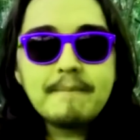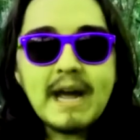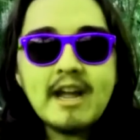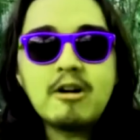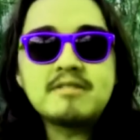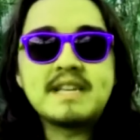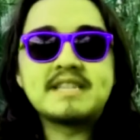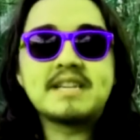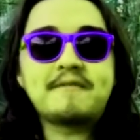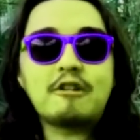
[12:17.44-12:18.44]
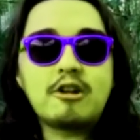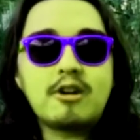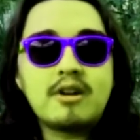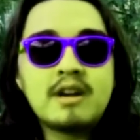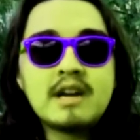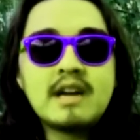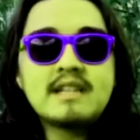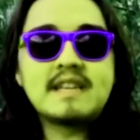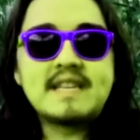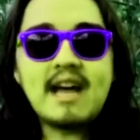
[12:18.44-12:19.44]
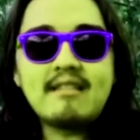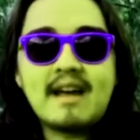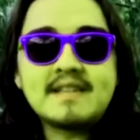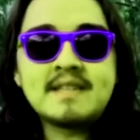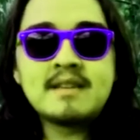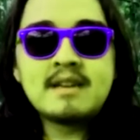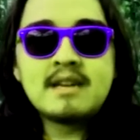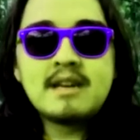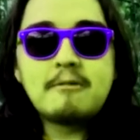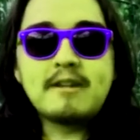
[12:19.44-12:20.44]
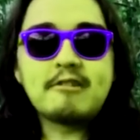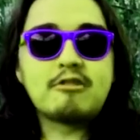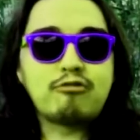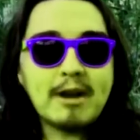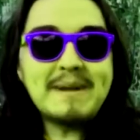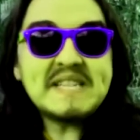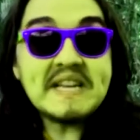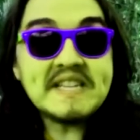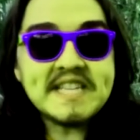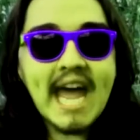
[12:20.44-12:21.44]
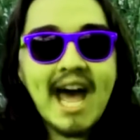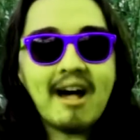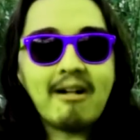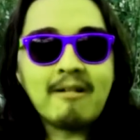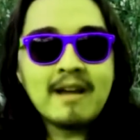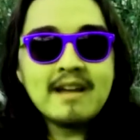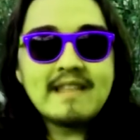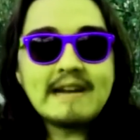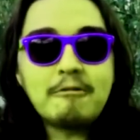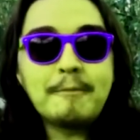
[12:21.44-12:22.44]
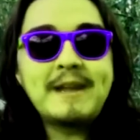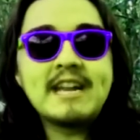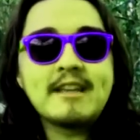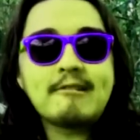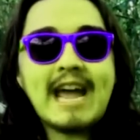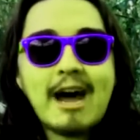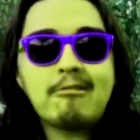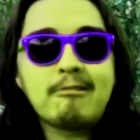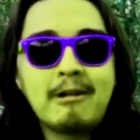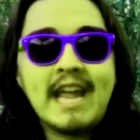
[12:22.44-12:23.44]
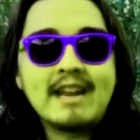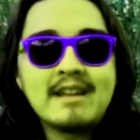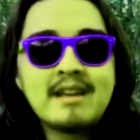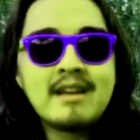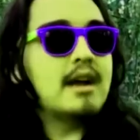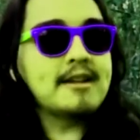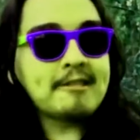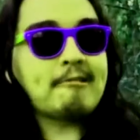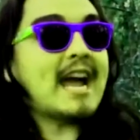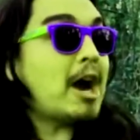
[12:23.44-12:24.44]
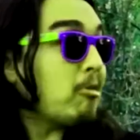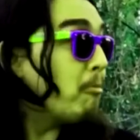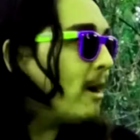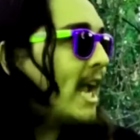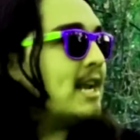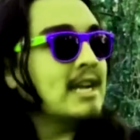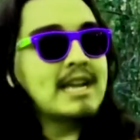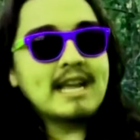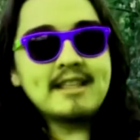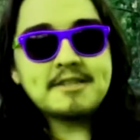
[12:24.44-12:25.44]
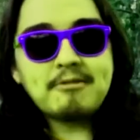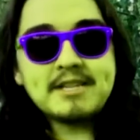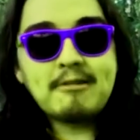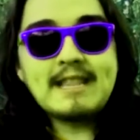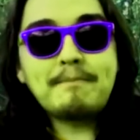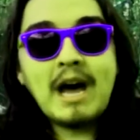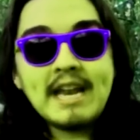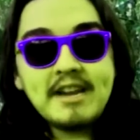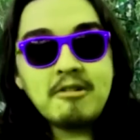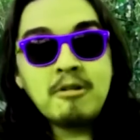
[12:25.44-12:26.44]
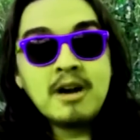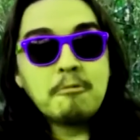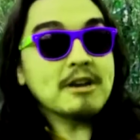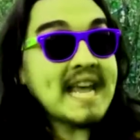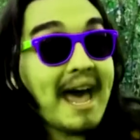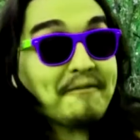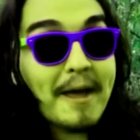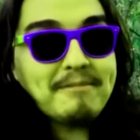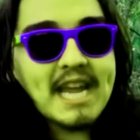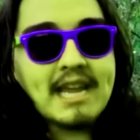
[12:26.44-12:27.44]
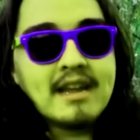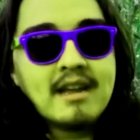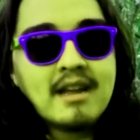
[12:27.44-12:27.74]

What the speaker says: by a hostess just for her to tell us with her grimacing scowl that it would be another hour wait. Another hour wait in this restaurant that, mind you, was half empty.